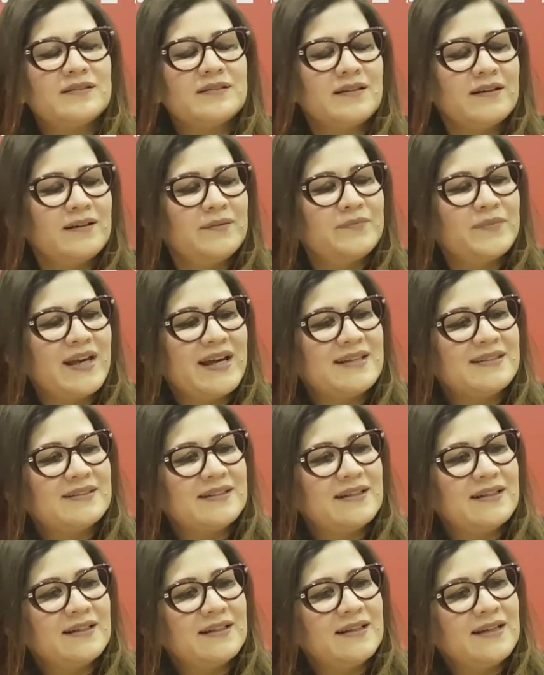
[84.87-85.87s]

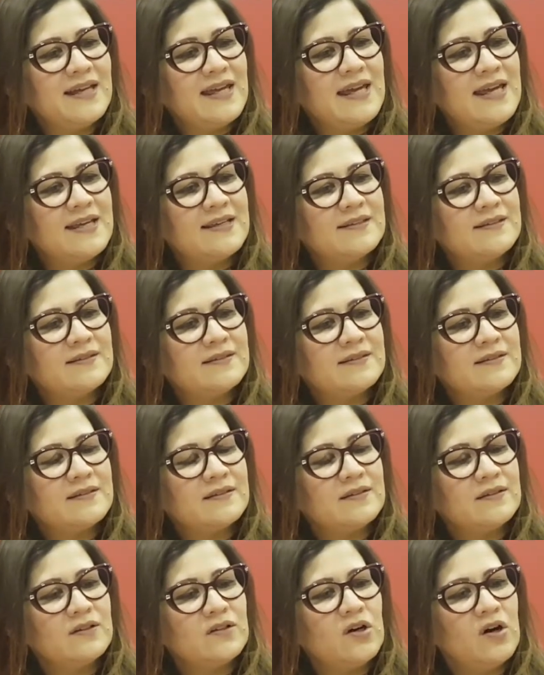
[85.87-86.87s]
essay is
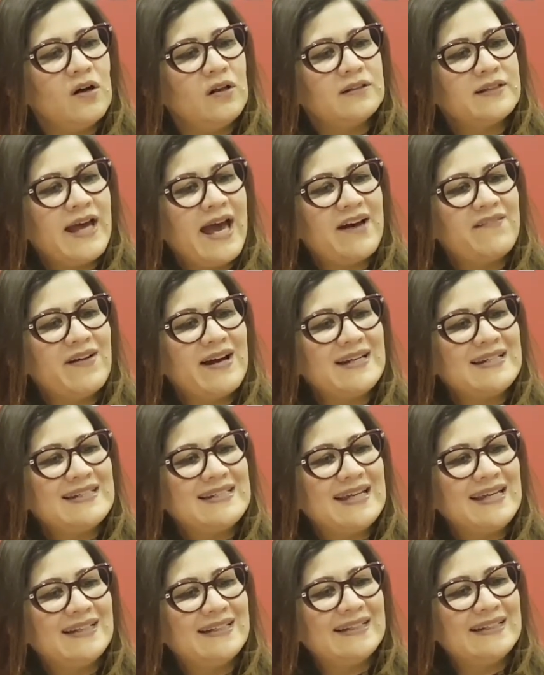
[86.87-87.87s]
called Have I
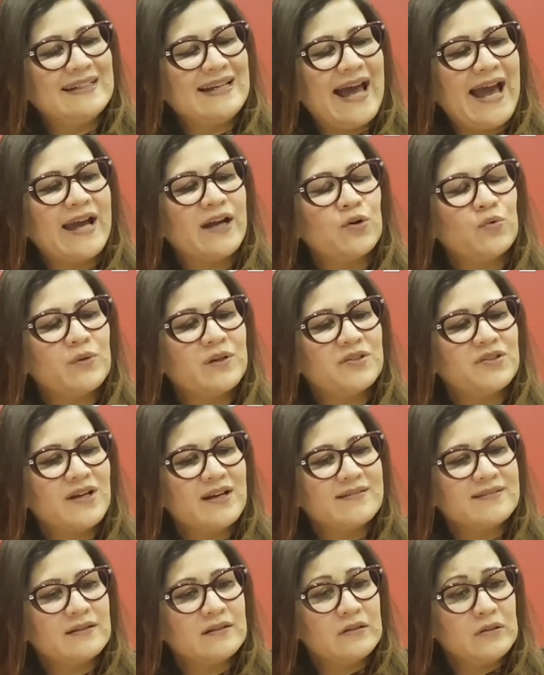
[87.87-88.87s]
Taken Language
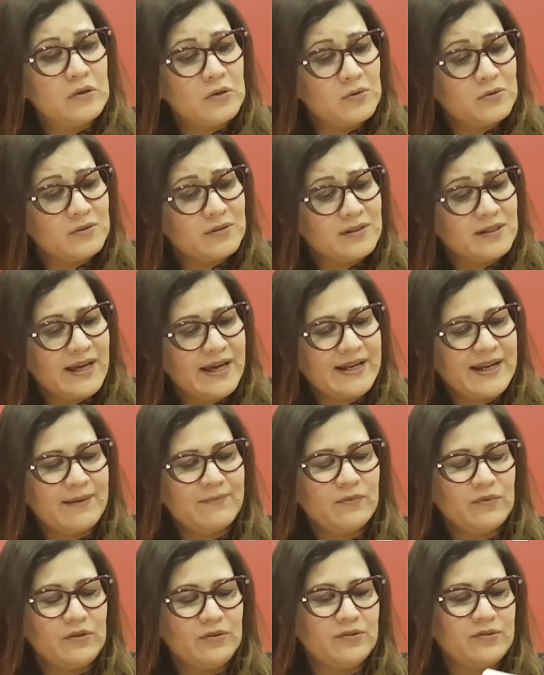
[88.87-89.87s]
as a Loan? And
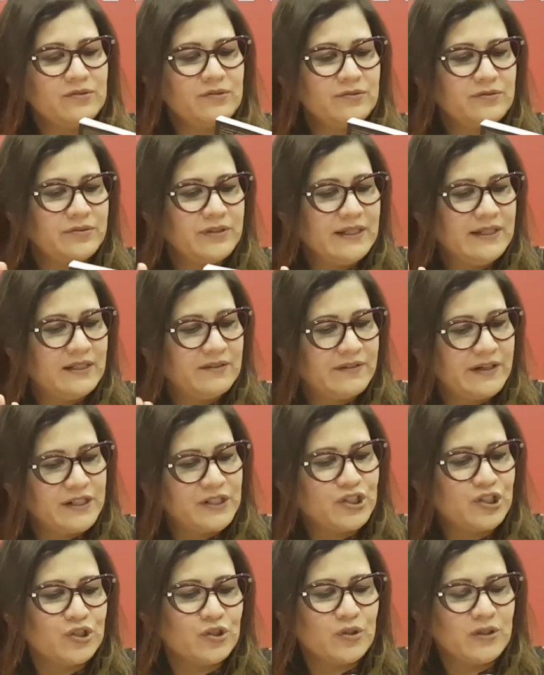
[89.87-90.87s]
I'm going to read a
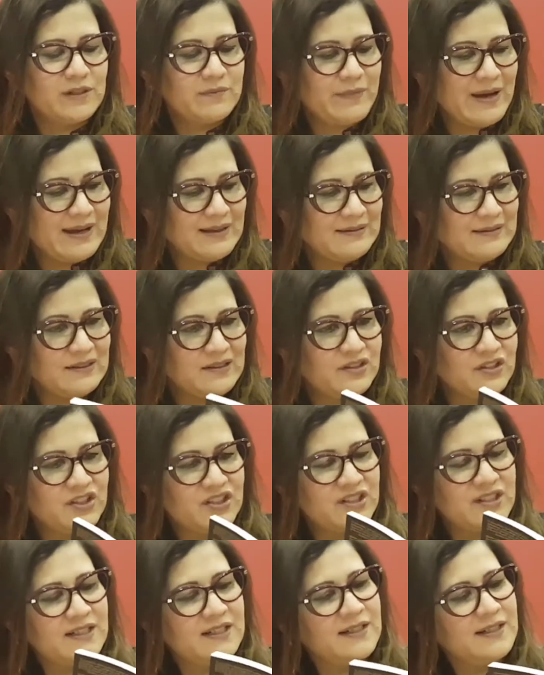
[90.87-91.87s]
very short
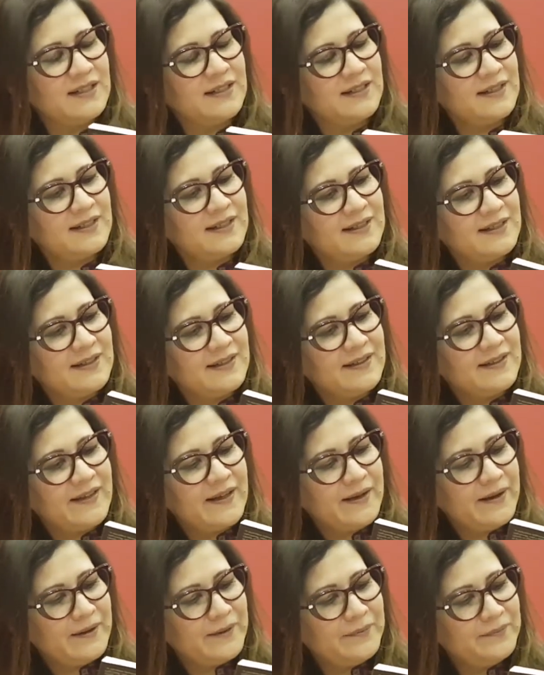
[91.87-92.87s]
passage.
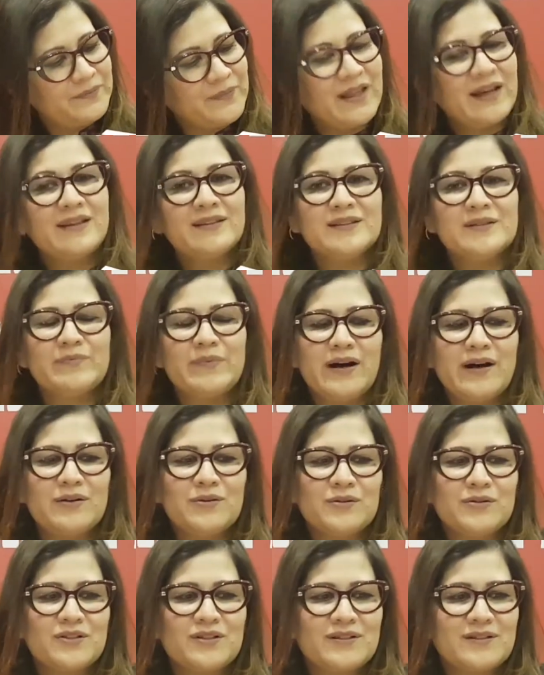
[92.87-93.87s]
It's
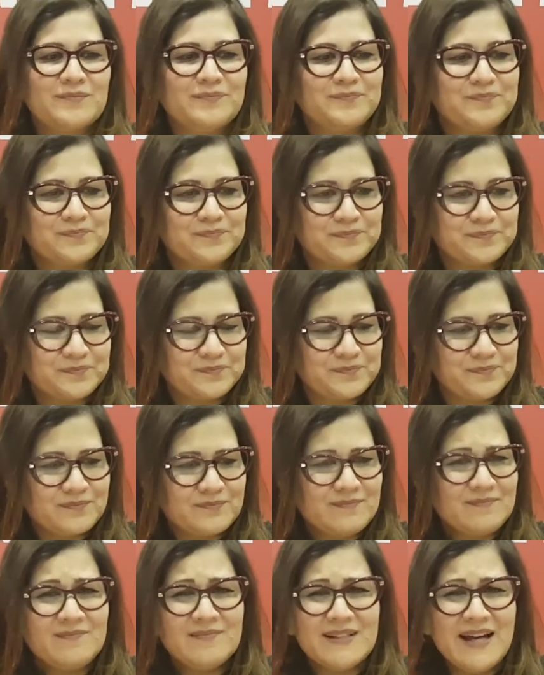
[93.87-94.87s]
about
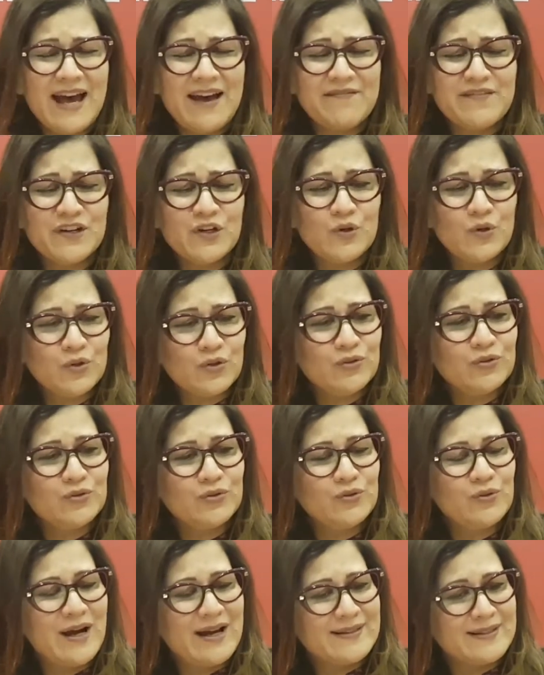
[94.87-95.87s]
having
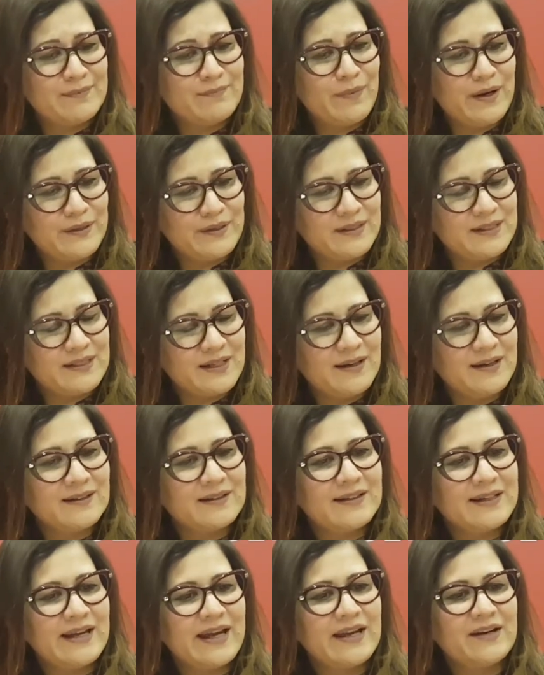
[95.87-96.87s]
Urdu as a mother
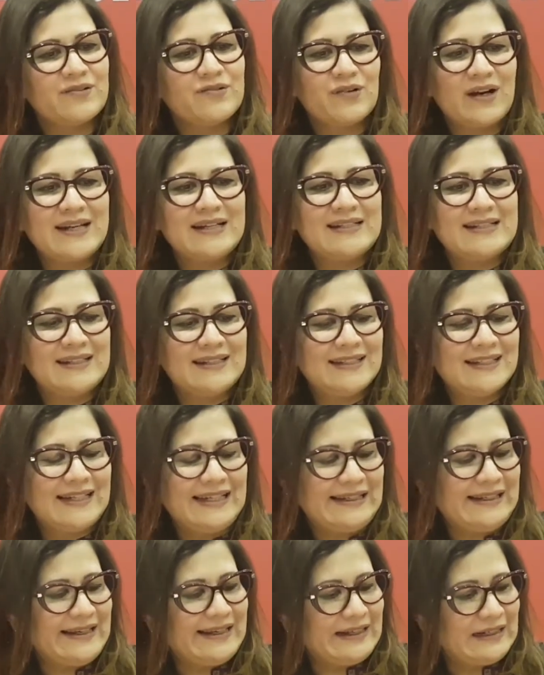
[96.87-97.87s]
tongue and writing
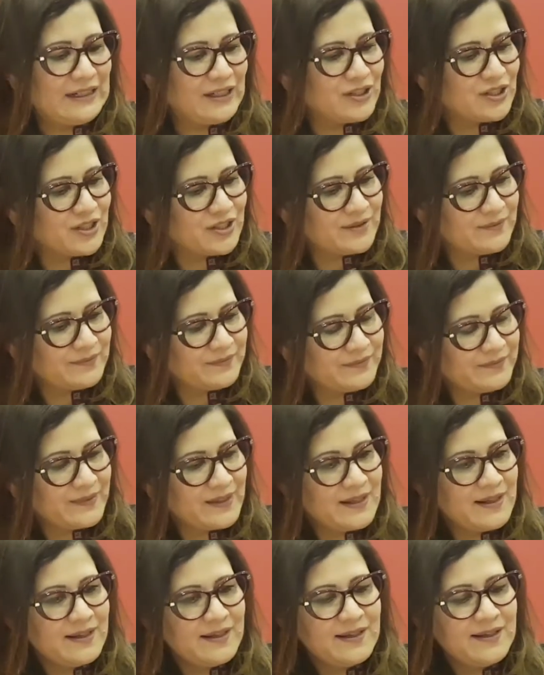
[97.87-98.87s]
in English.
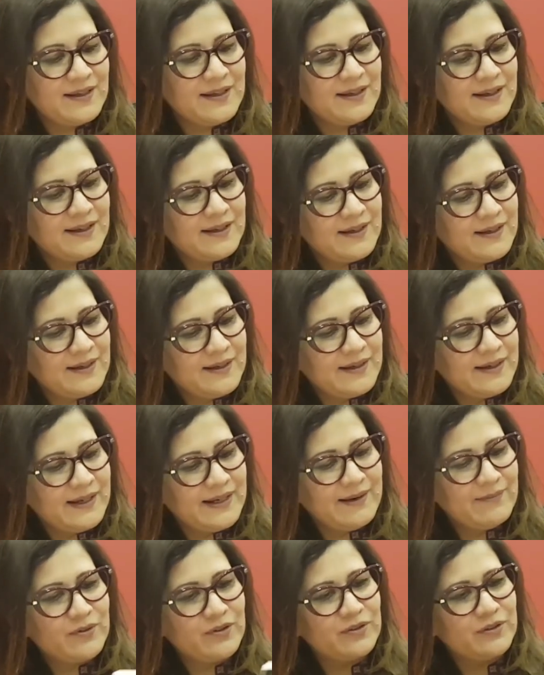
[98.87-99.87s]

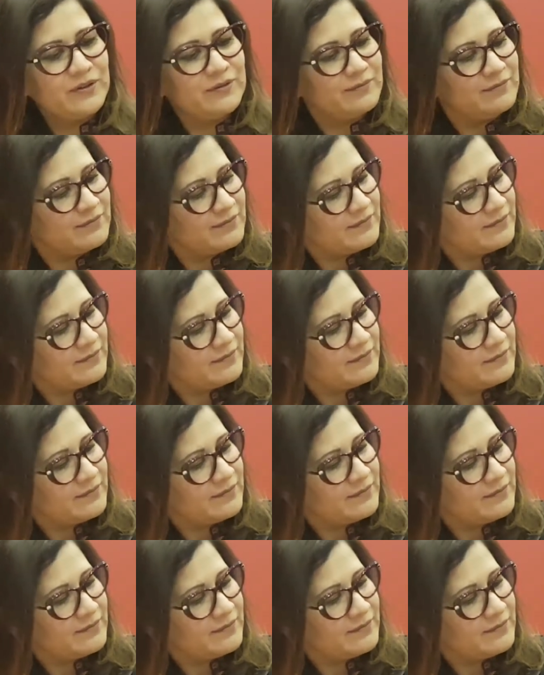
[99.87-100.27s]
And I'm going to